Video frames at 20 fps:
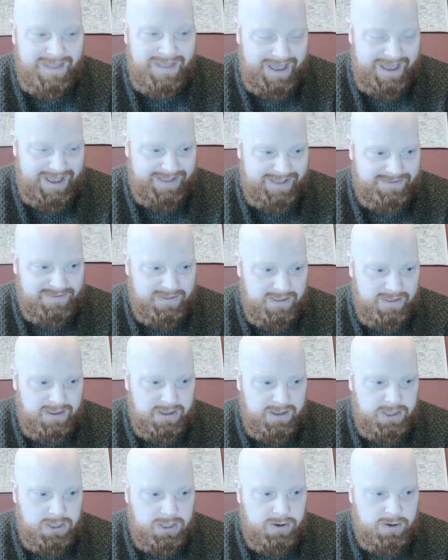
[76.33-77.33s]
And
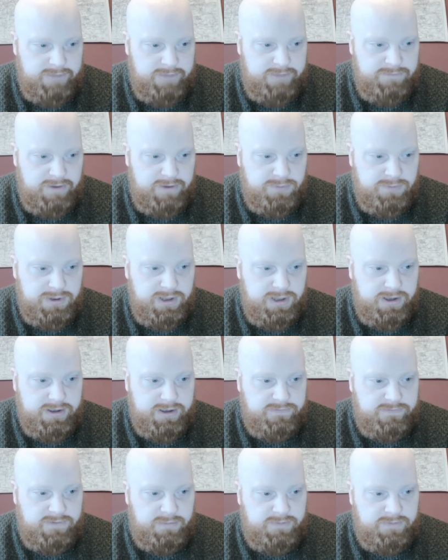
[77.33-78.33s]
you know, if we look
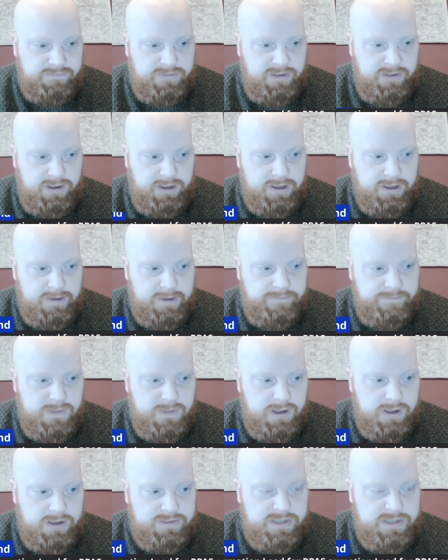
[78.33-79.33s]
at some of the
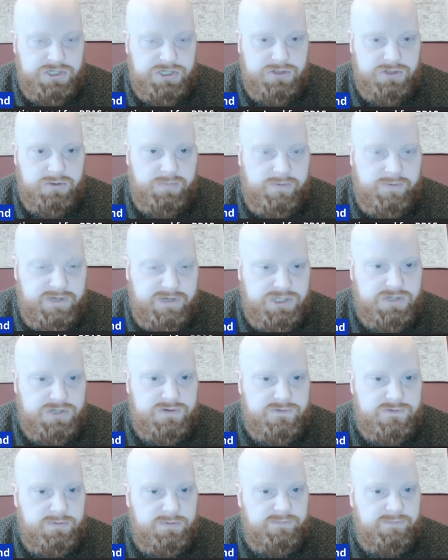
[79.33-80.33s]
additional
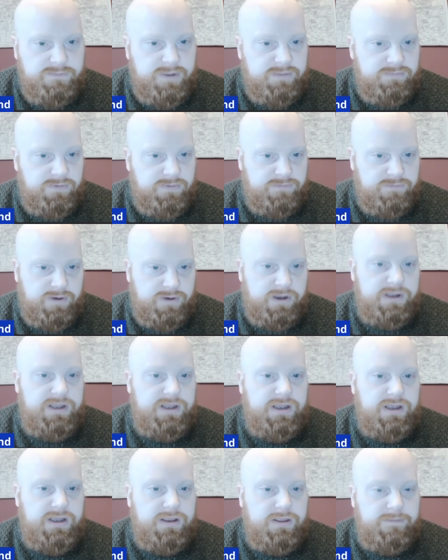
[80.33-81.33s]
provisions we've been
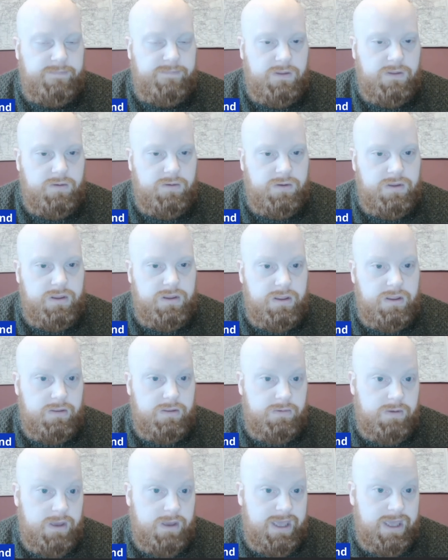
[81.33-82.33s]
provided
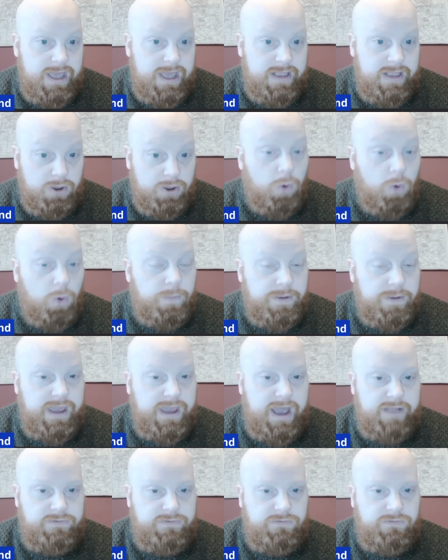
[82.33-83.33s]
in the open
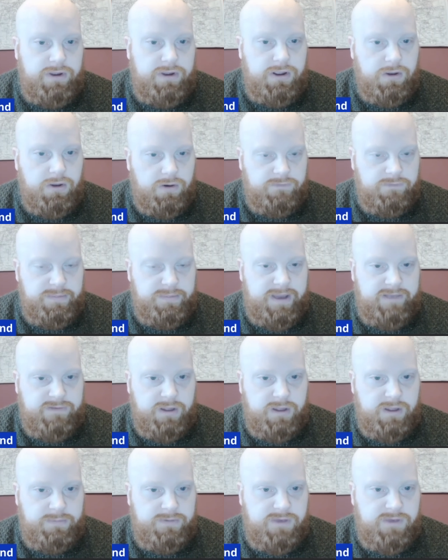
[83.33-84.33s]
category over the
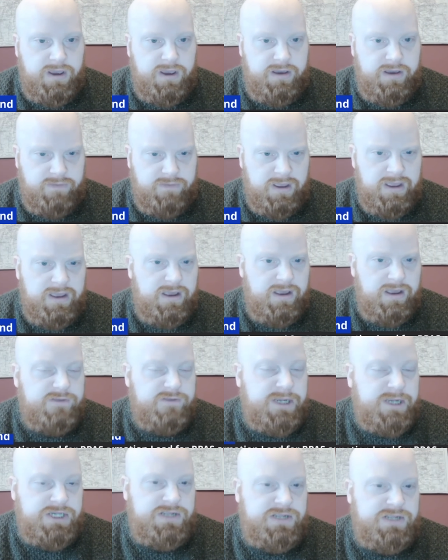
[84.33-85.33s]
past couple of years,
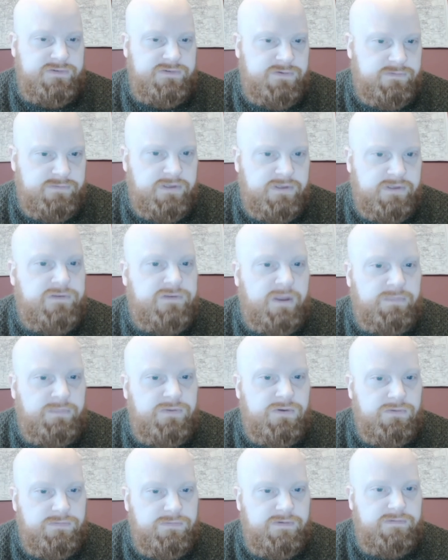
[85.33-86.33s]
especially sort of the sub
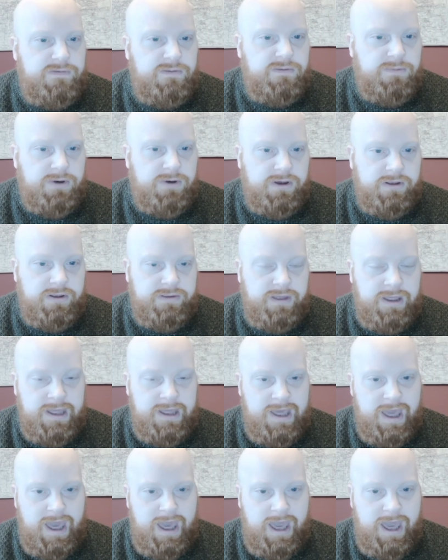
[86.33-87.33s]
250 world,
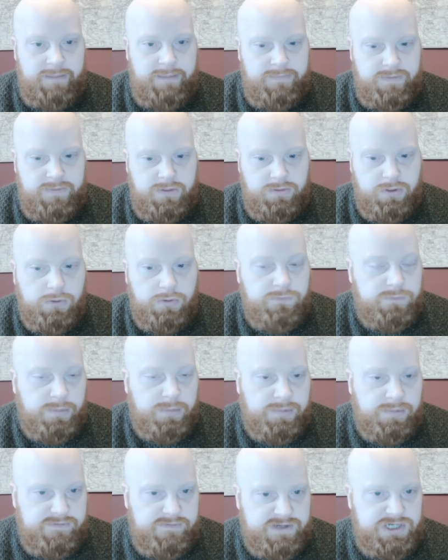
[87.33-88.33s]
but those were
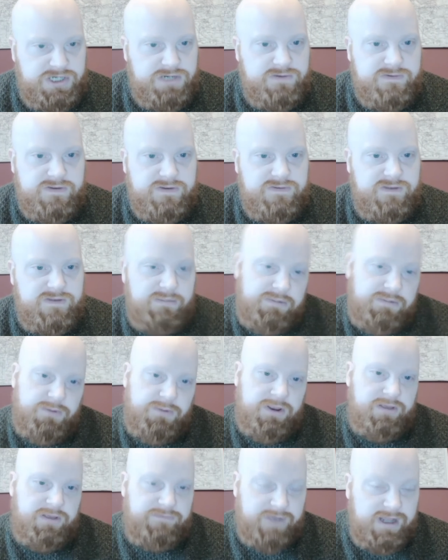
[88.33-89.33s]
provisions that simply
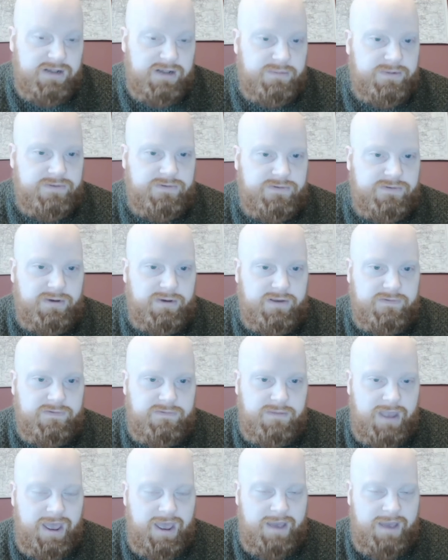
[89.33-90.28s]
weren't available to us